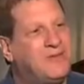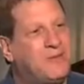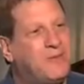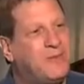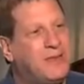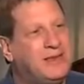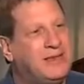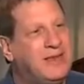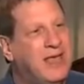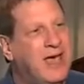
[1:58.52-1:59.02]
from
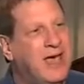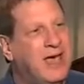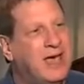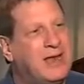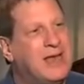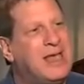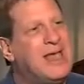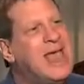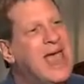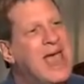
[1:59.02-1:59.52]
the
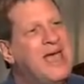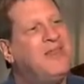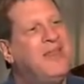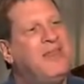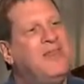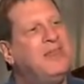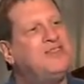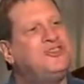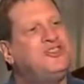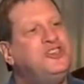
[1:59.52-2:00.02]
dead, and
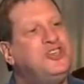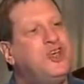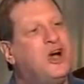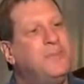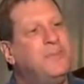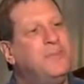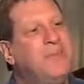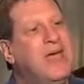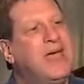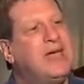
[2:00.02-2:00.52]
then this
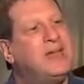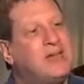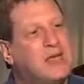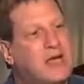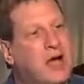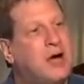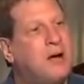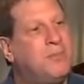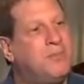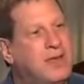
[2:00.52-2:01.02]
young man
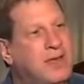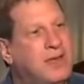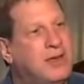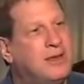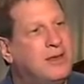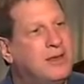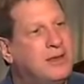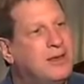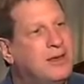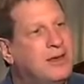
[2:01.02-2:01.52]

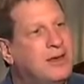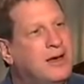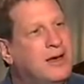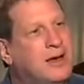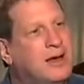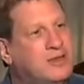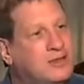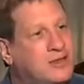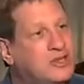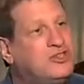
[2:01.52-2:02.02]
coming
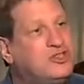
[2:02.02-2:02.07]
to